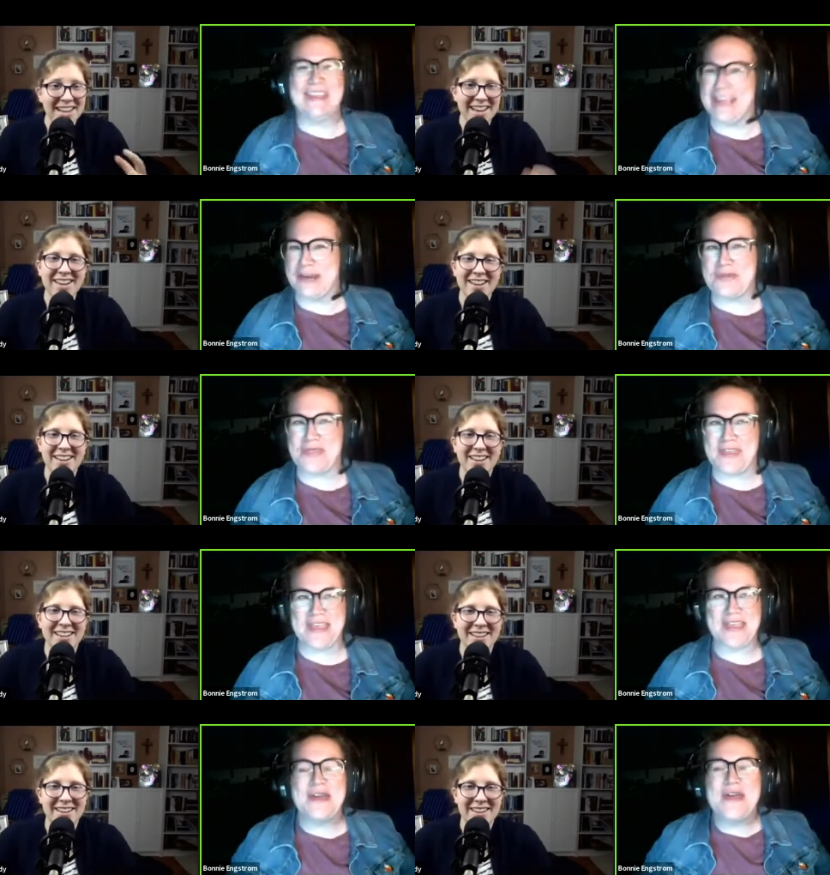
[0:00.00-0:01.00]
Speaker 1: the year
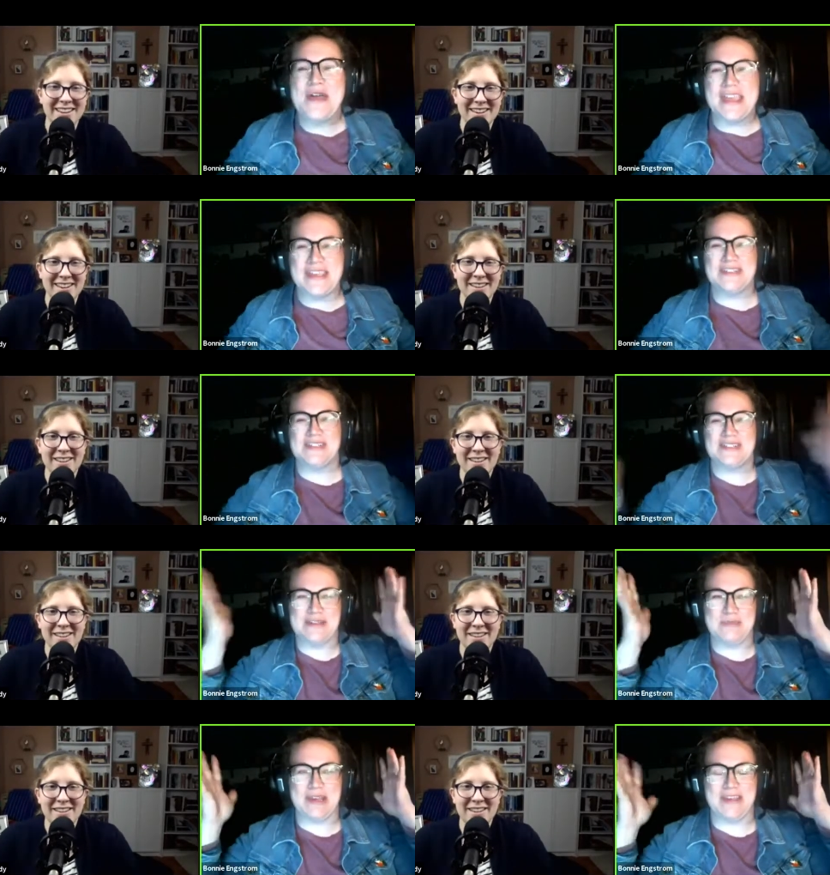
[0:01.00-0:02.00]
thing he's just going
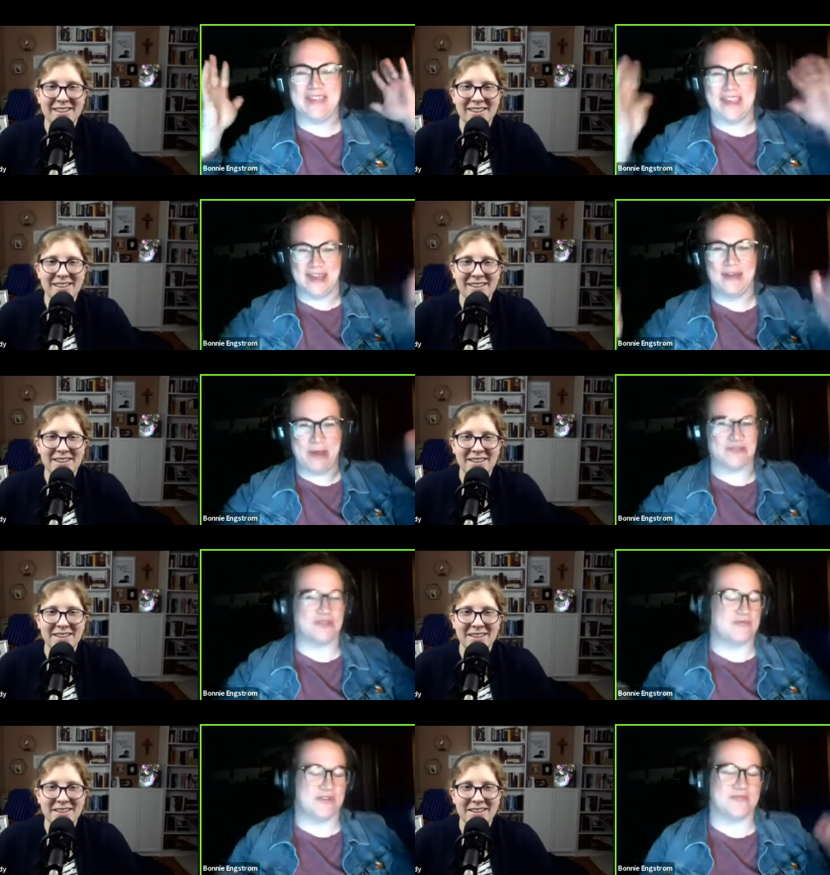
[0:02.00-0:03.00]
to be like a
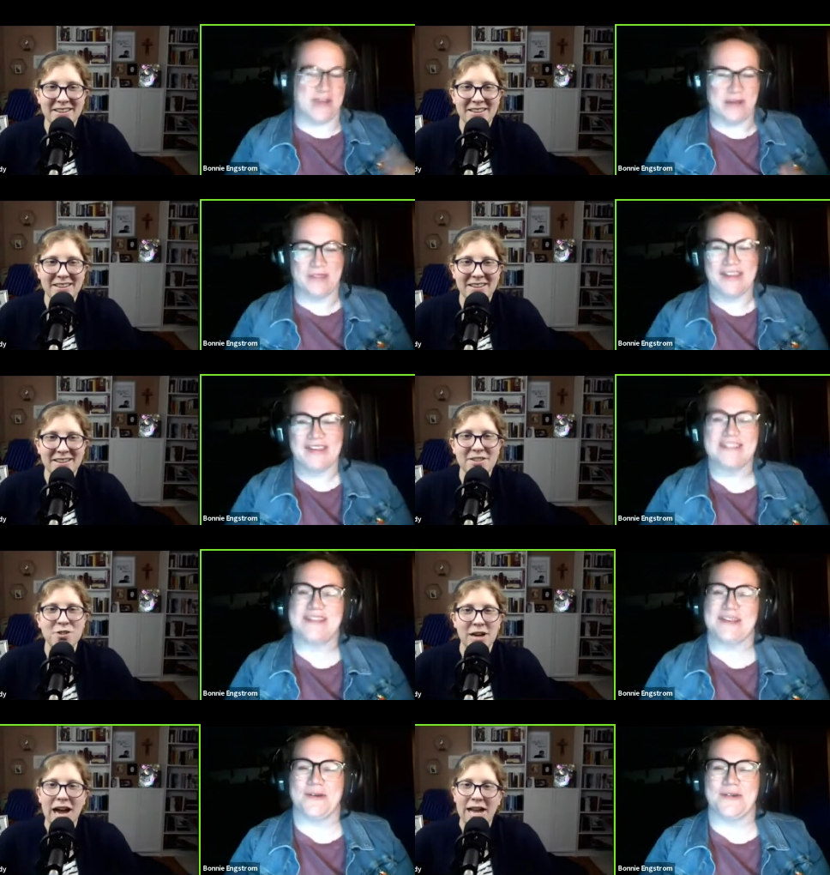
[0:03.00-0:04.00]
patron of our family he's
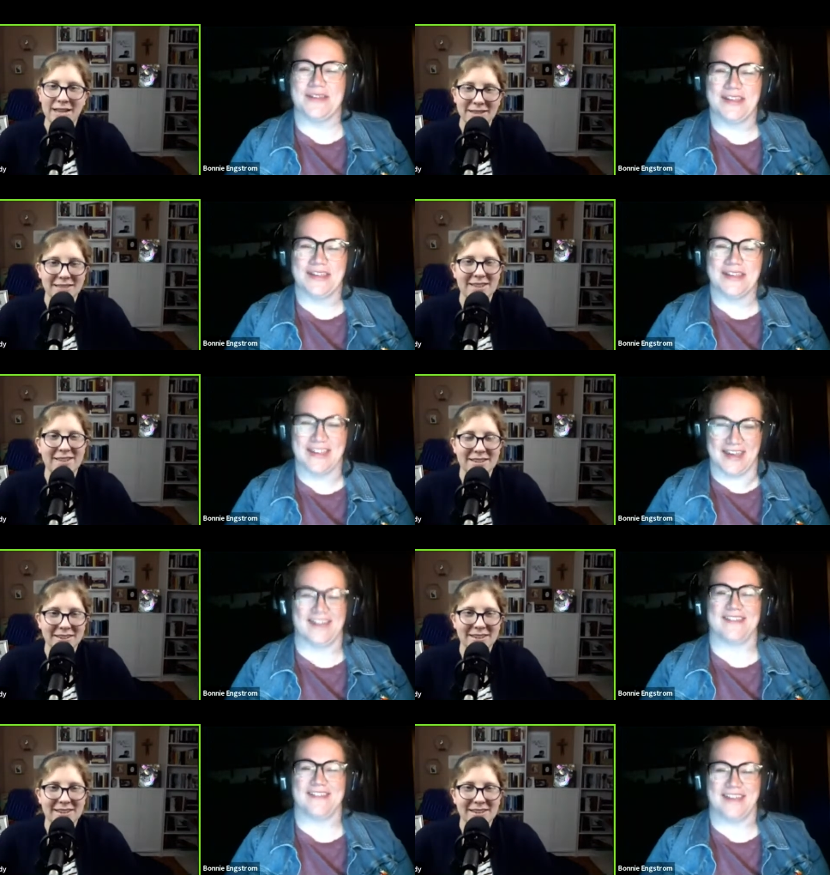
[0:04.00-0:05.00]
so, our guy yeah
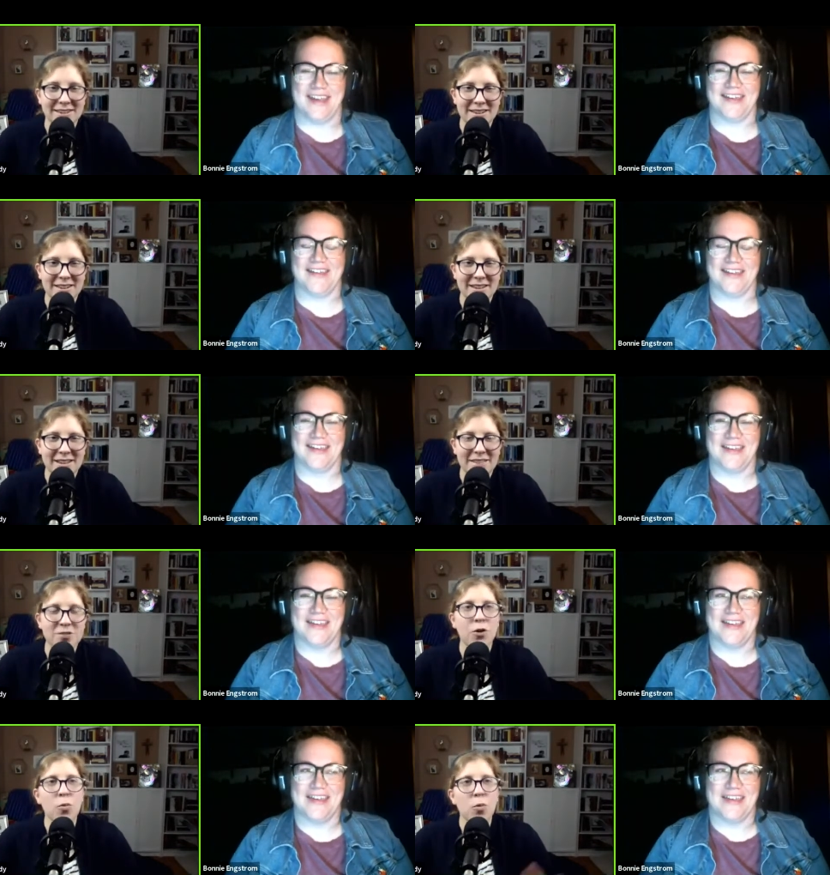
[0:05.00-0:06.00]
yeah
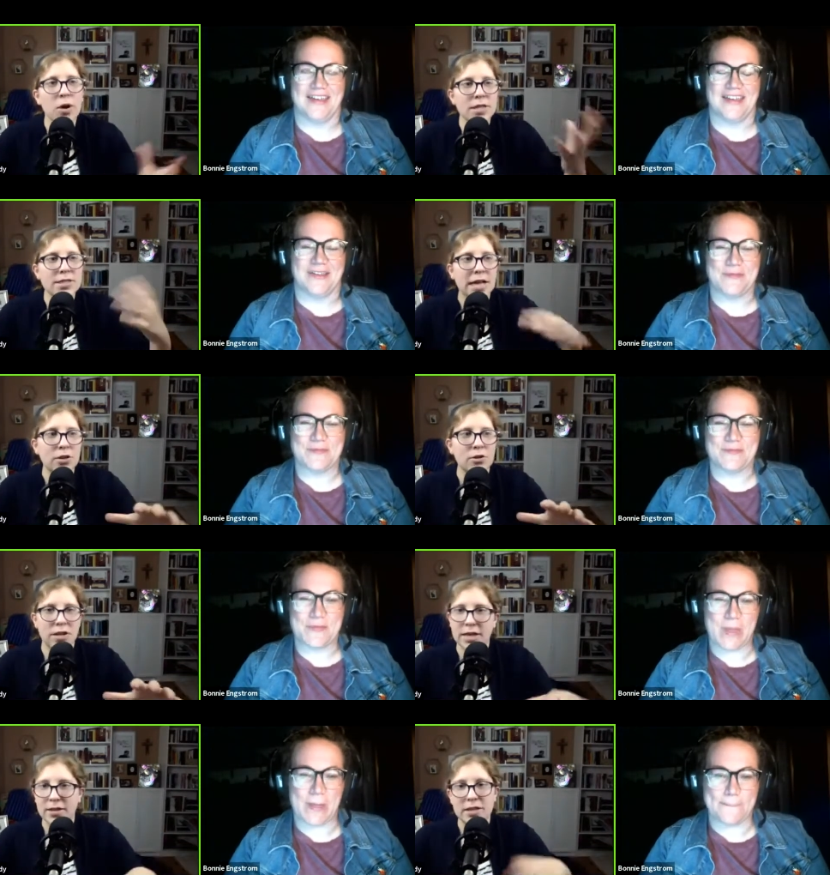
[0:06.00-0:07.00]
Speaker 2: so what does that look
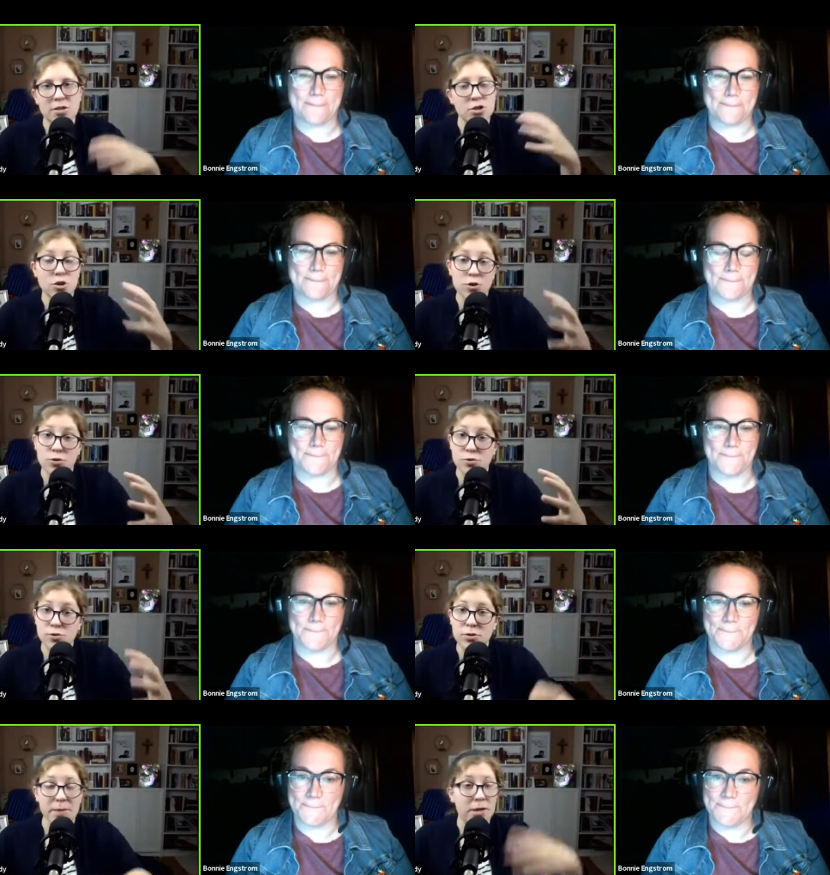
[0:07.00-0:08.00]
like like do you
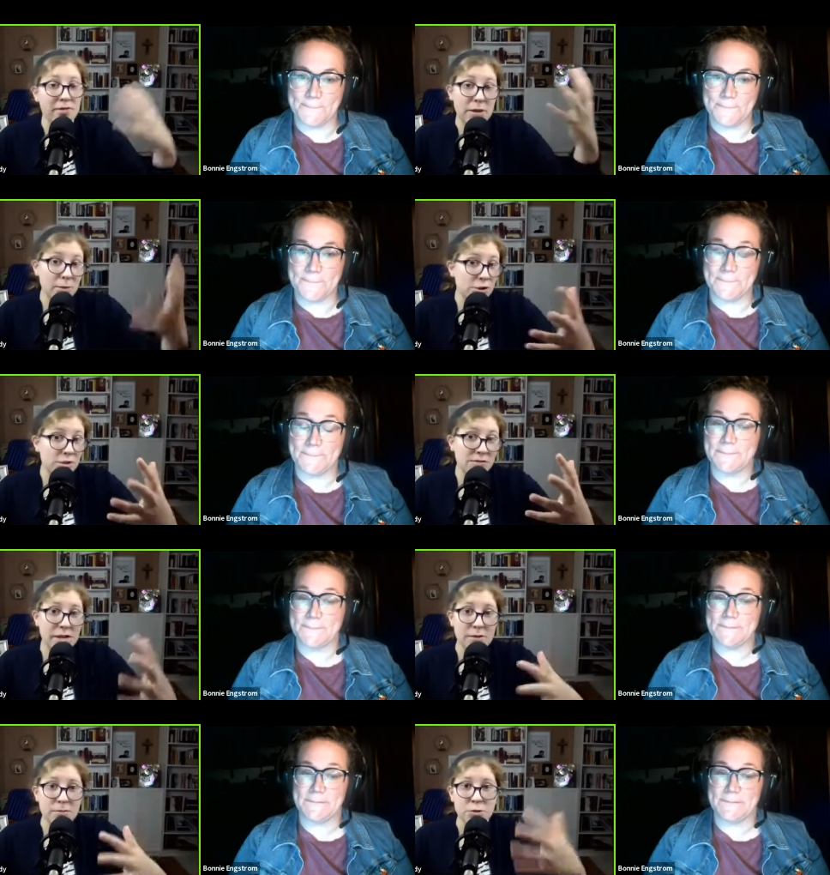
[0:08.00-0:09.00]
i mean do you have images of
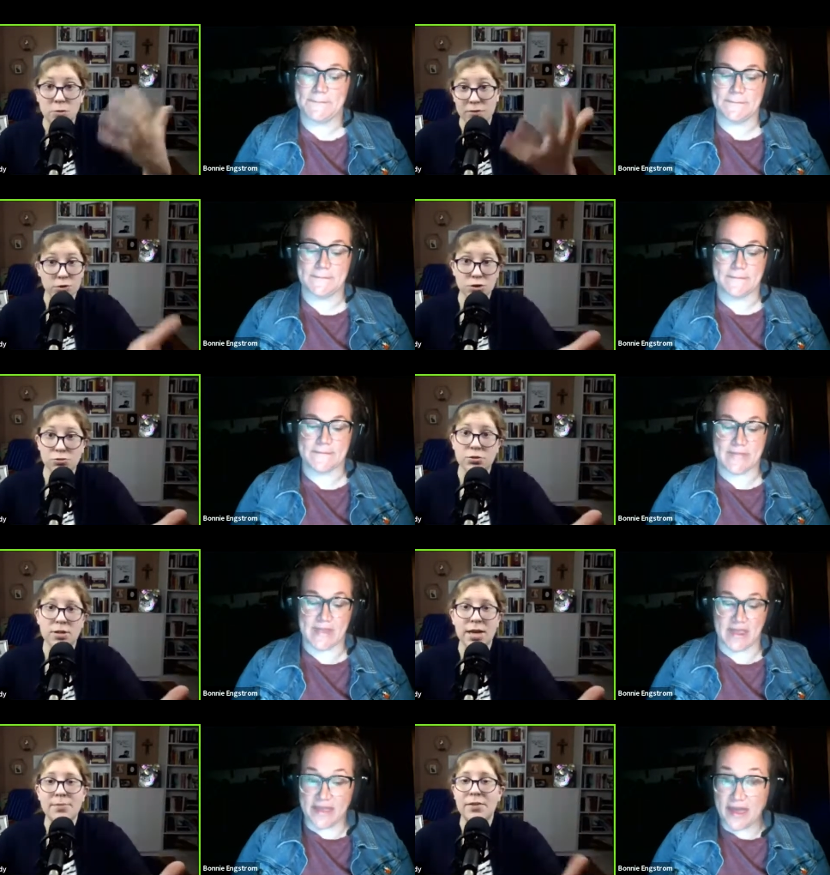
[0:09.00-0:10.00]
him is one of your children
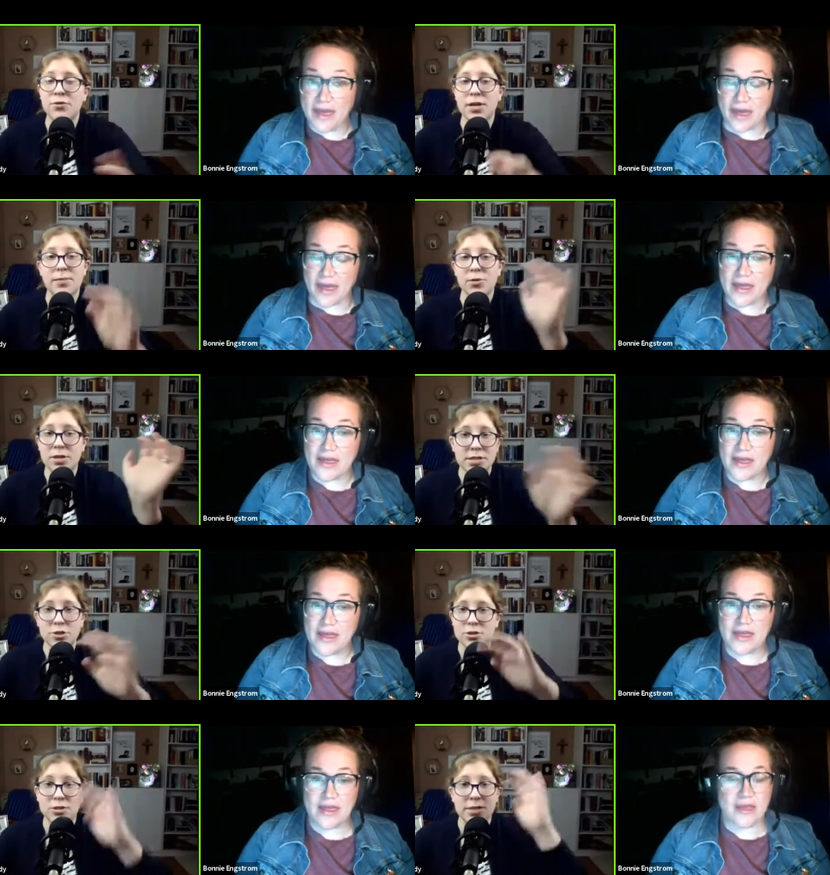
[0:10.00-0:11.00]
named yeah. after him or is
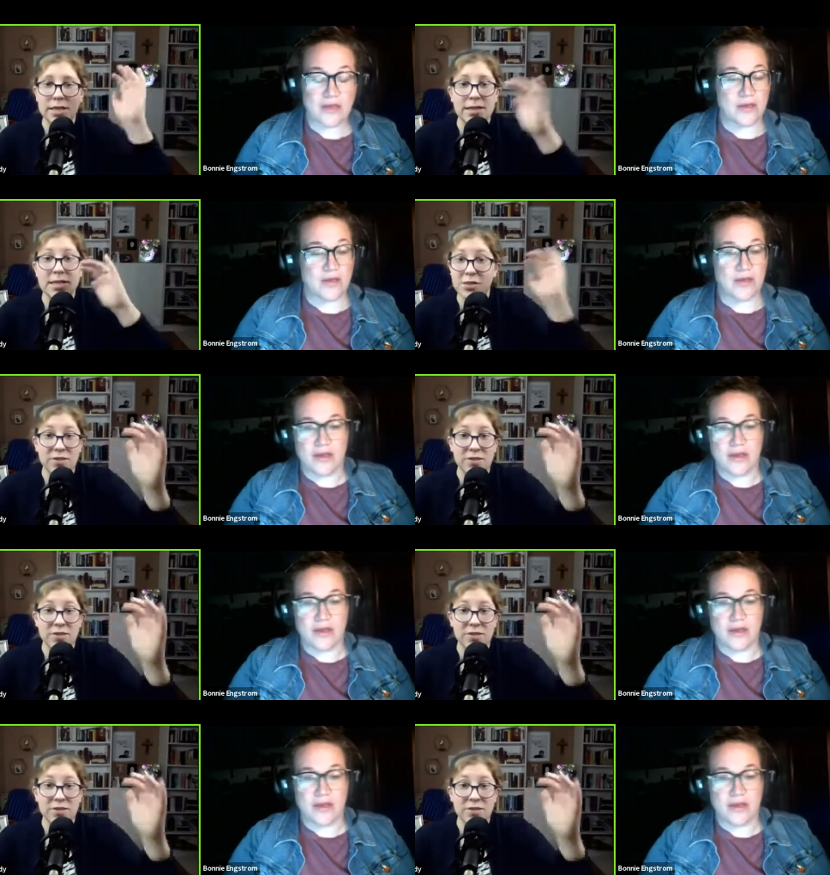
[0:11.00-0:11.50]
he just like he's the